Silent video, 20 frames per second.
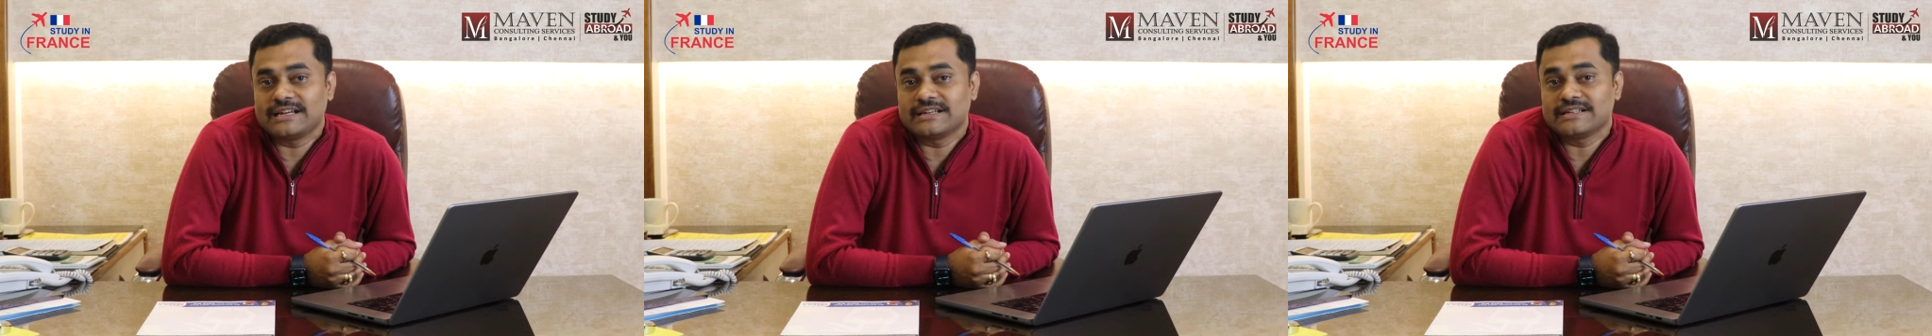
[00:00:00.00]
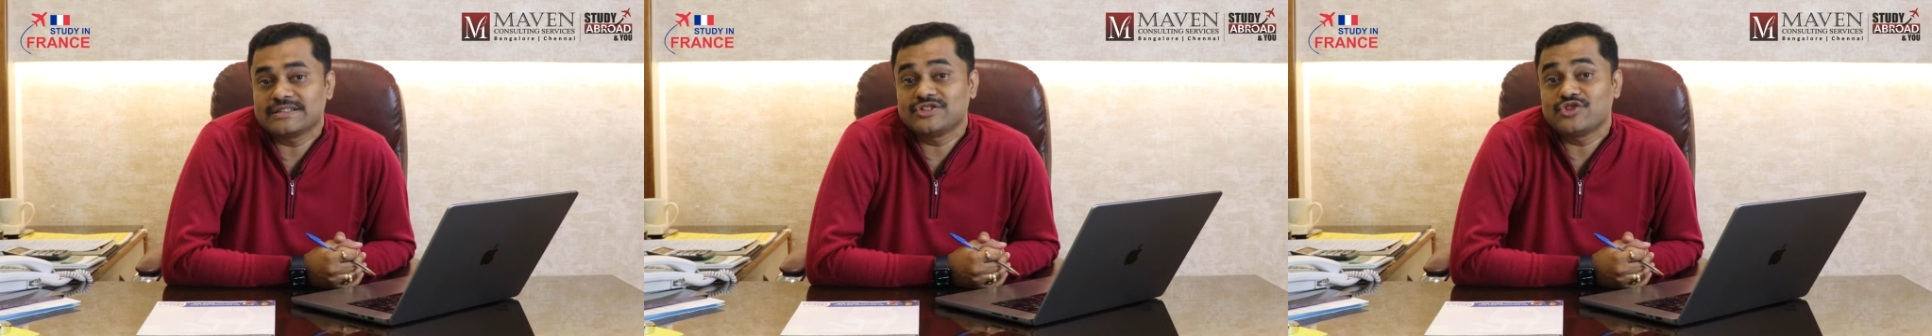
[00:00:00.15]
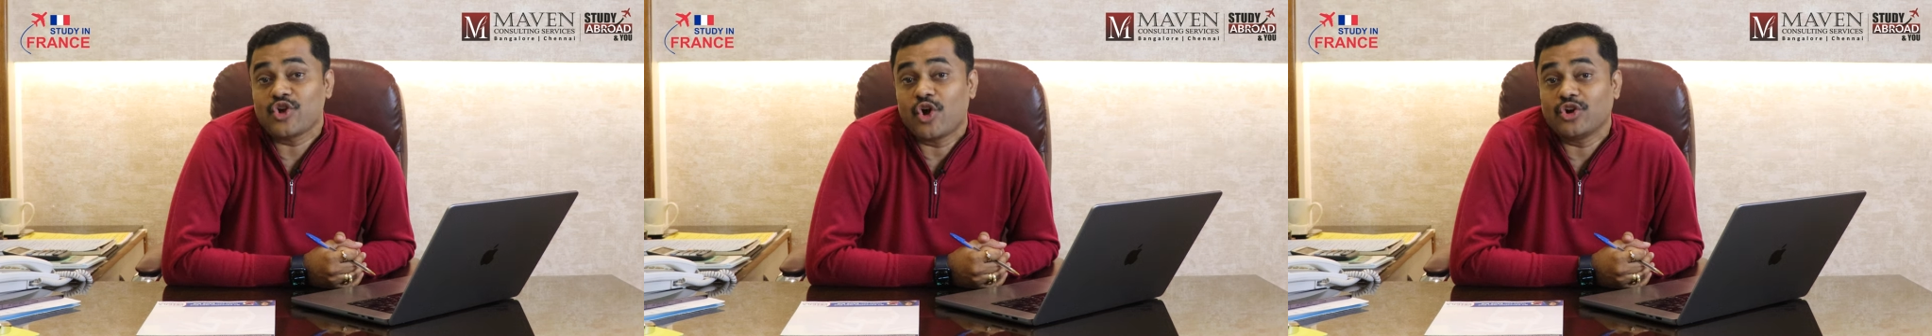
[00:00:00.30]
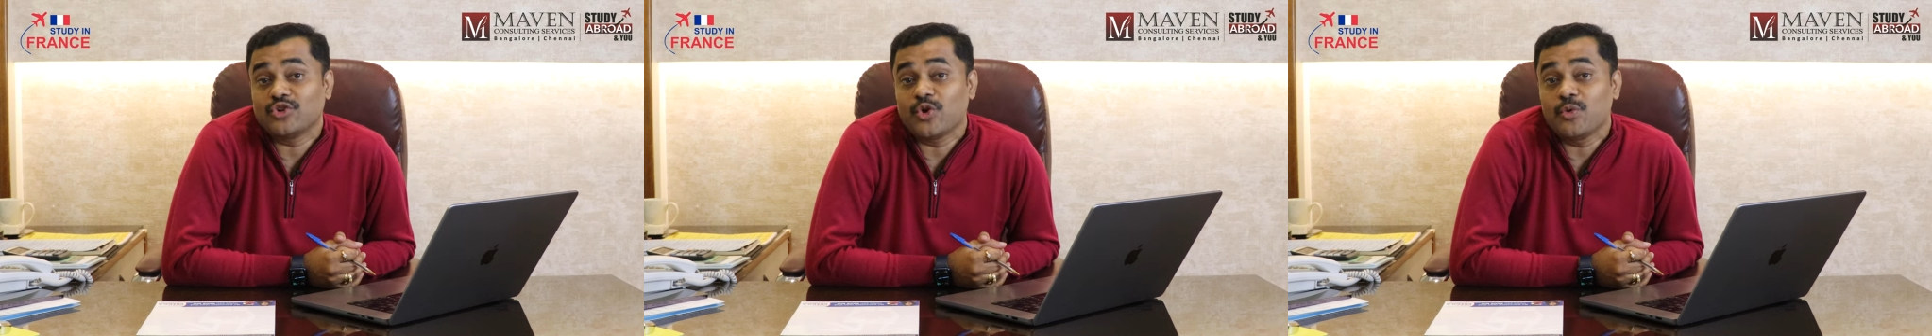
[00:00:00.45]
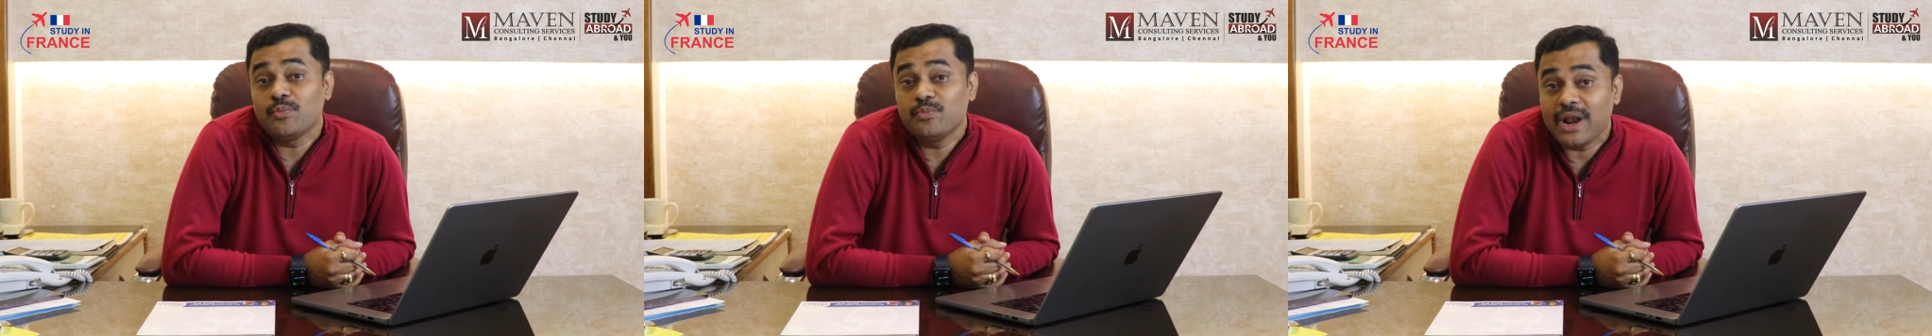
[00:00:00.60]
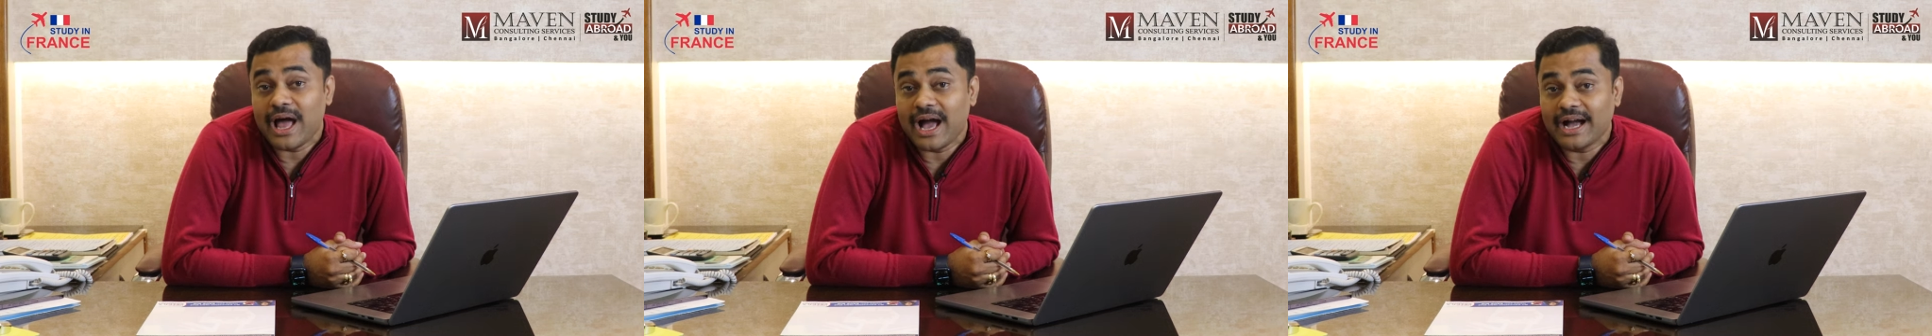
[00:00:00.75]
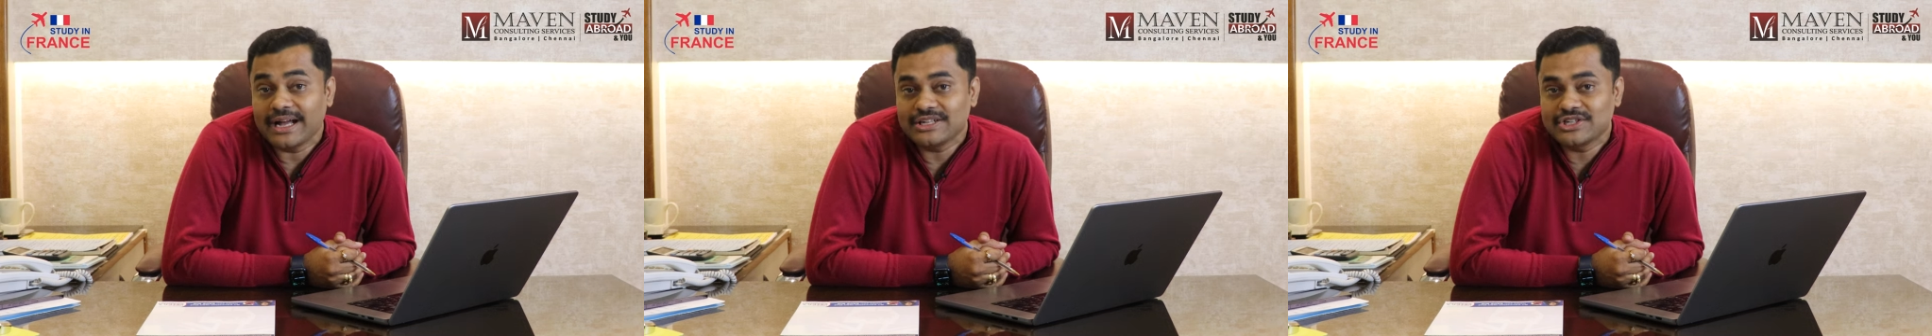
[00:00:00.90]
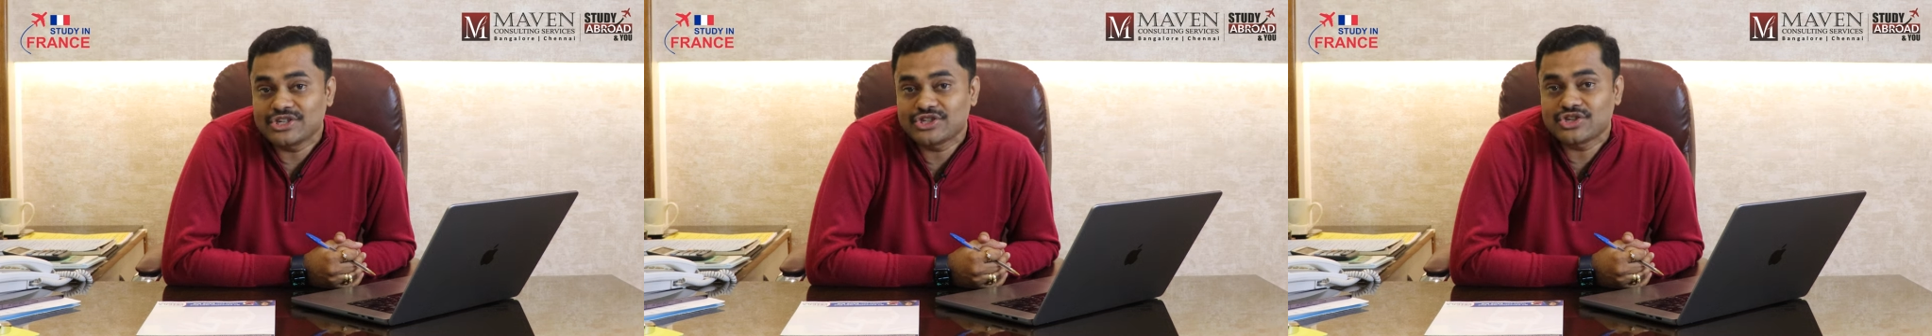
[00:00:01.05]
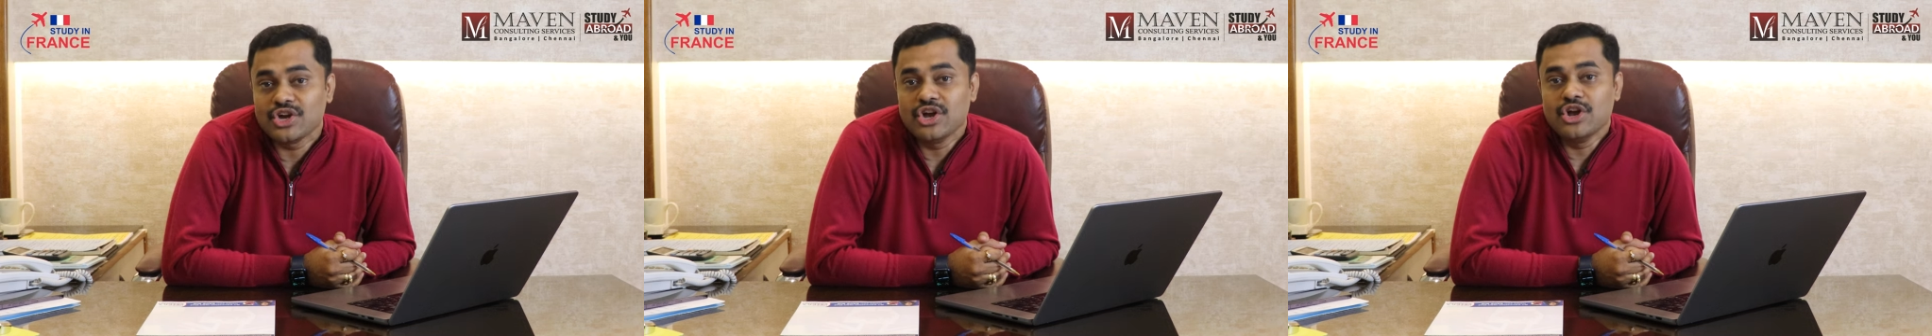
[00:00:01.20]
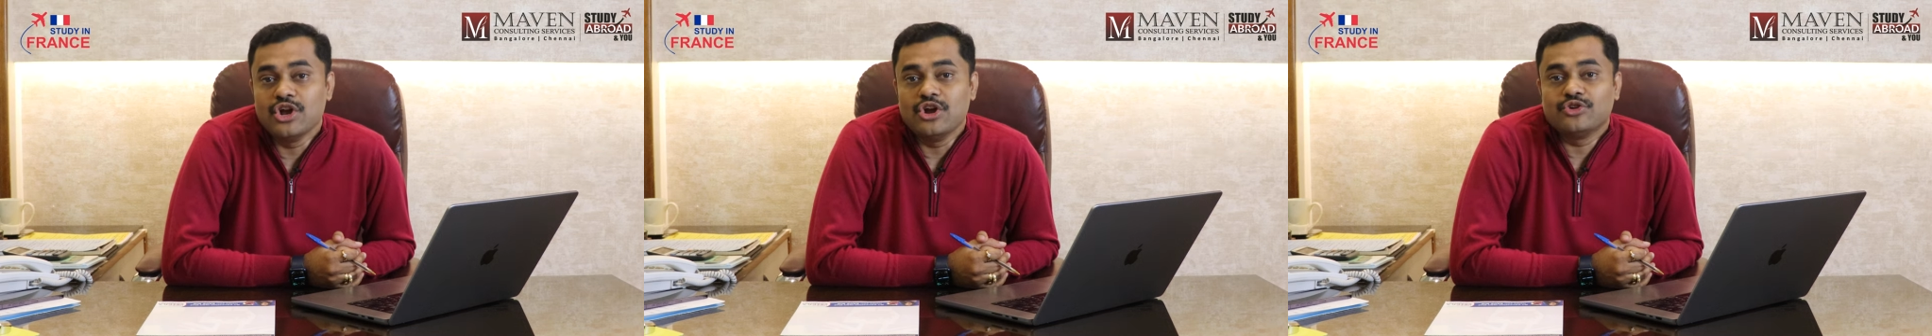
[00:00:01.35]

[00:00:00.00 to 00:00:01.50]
it is not obliged